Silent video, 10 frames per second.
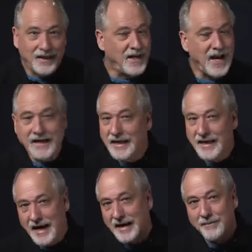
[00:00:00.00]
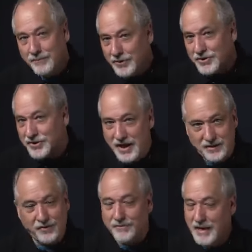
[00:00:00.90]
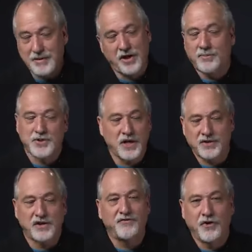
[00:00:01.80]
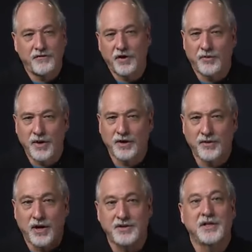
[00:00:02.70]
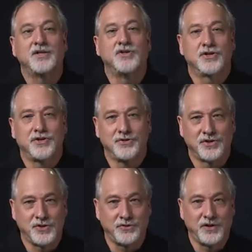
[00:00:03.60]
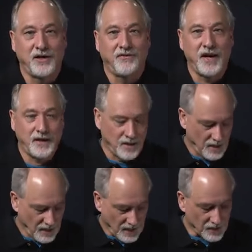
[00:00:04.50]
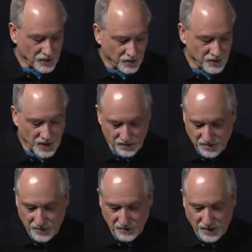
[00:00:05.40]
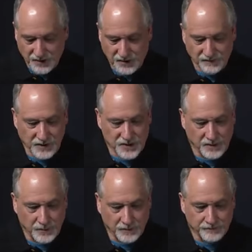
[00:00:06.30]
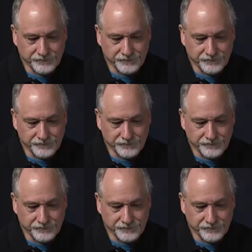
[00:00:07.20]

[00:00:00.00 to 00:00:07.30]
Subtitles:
99% or maybe 100% of the stuff you're ever going to run across just uses UTF-8. It turns out to be relatively simple.